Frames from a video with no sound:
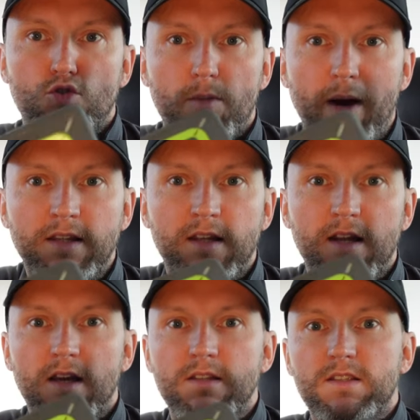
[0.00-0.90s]
the
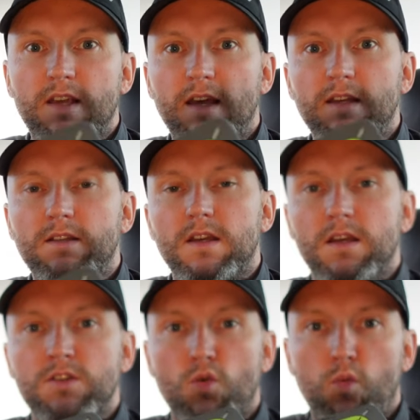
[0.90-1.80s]
battery inside
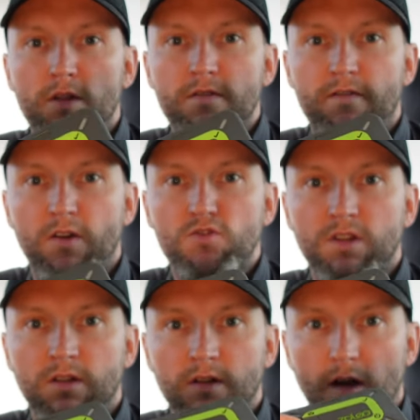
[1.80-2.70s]
is
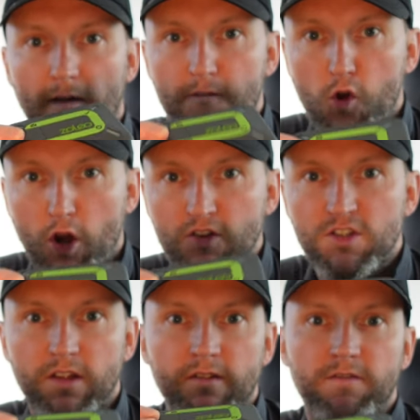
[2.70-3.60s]

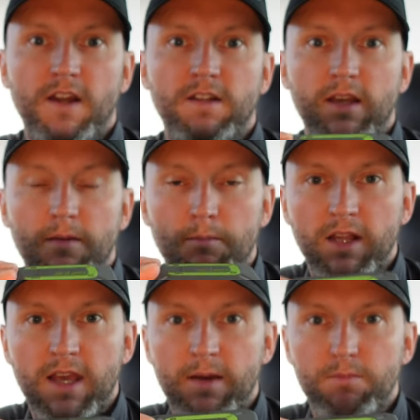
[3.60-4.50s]
1,430
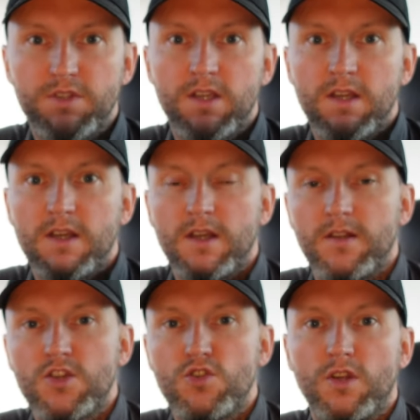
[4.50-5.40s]
milliamps.
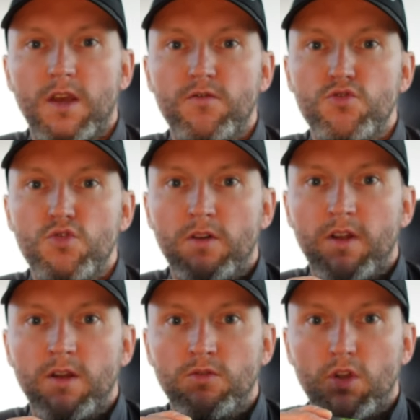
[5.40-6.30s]
This should give you
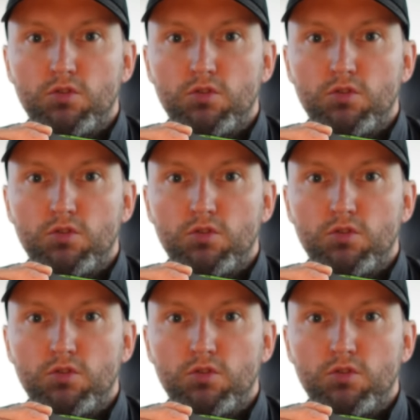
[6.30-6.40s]
around